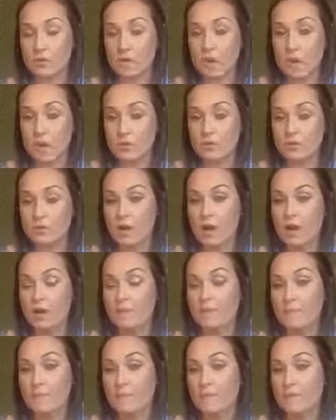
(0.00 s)
cause
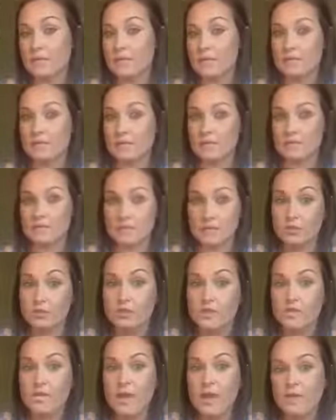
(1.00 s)
of mainly like
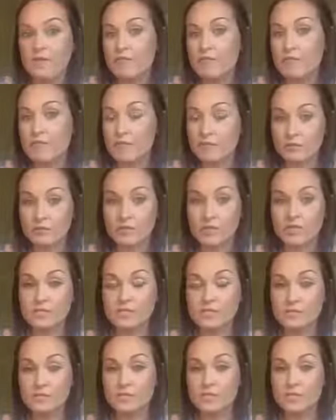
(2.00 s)
literally every
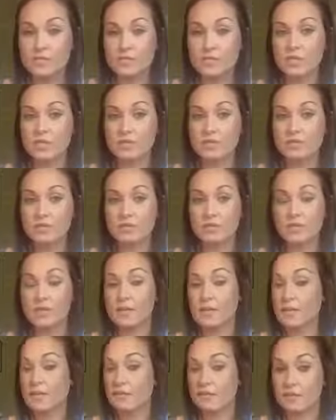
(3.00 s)
illness, which is
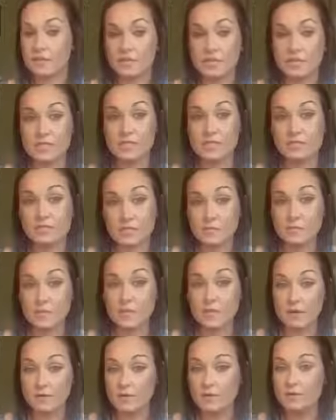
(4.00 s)
kind of the science
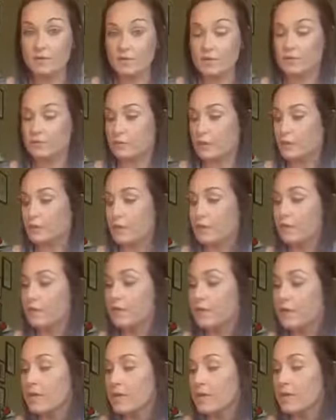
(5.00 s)
coming out on this right
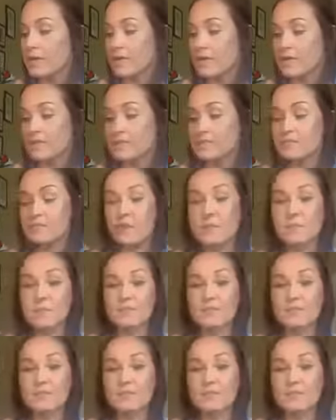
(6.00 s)
now, is from